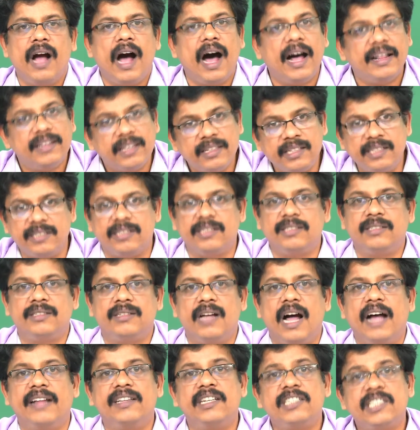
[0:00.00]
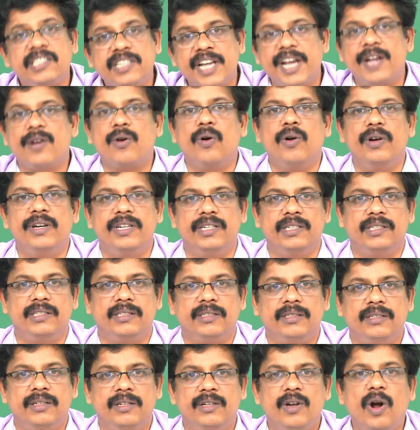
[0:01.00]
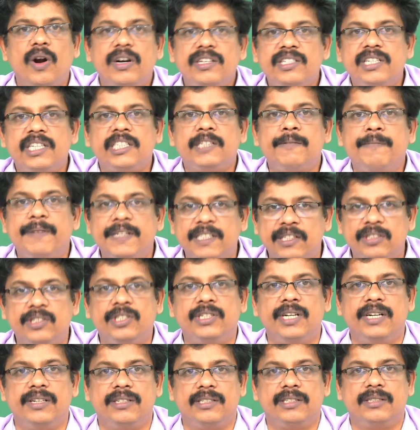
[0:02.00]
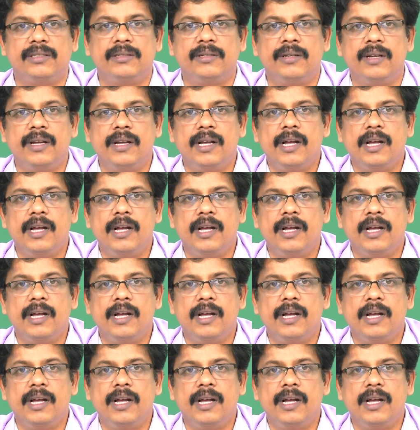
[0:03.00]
other stakeholders, not just physicians,